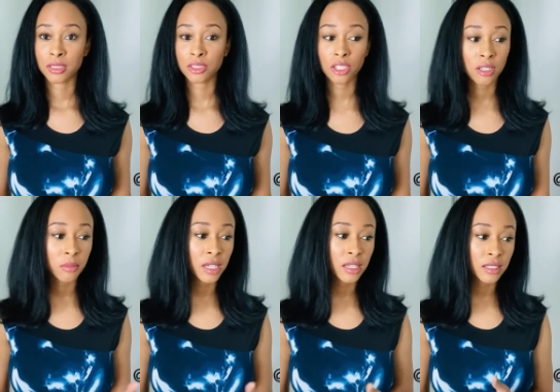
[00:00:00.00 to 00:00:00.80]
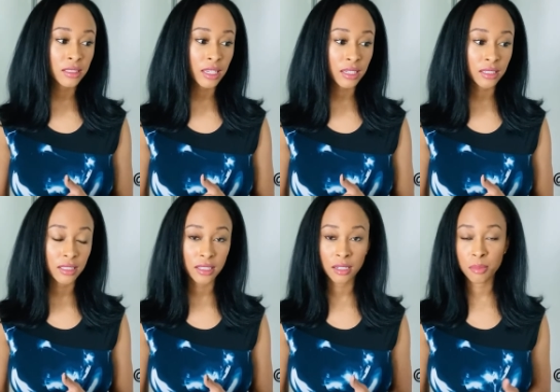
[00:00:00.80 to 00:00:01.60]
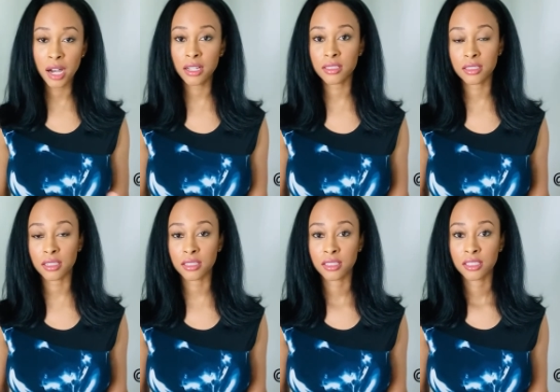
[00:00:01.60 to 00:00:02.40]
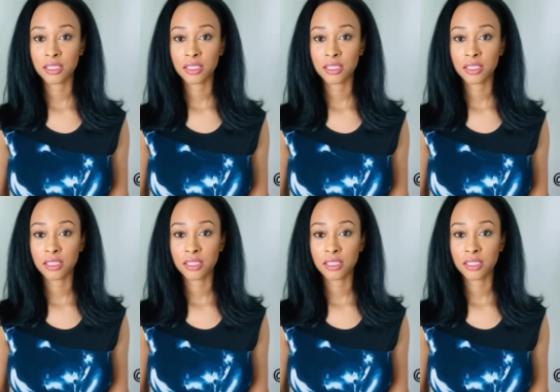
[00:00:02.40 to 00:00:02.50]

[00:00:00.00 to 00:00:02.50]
She could be like a boxer.